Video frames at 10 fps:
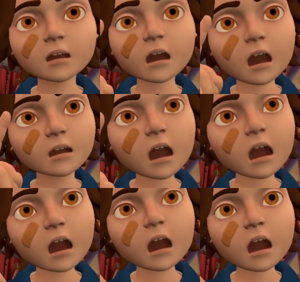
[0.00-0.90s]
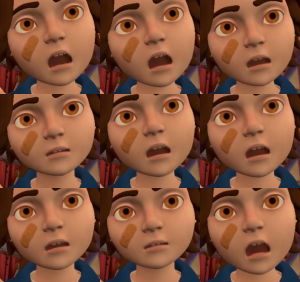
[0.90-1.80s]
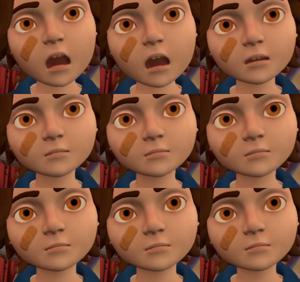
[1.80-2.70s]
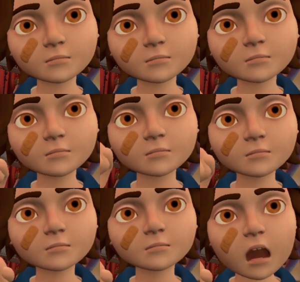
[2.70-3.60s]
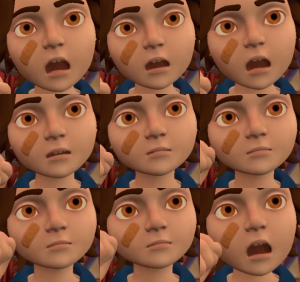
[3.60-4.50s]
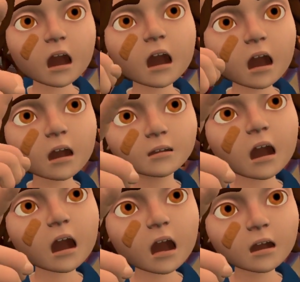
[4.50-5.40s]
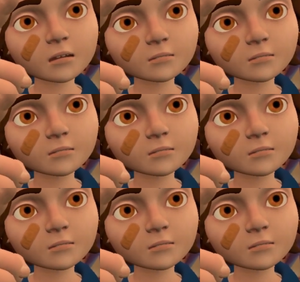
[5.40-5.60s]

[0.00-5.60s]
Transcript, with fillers: But she did have one me message for you. She told you to stop waiting.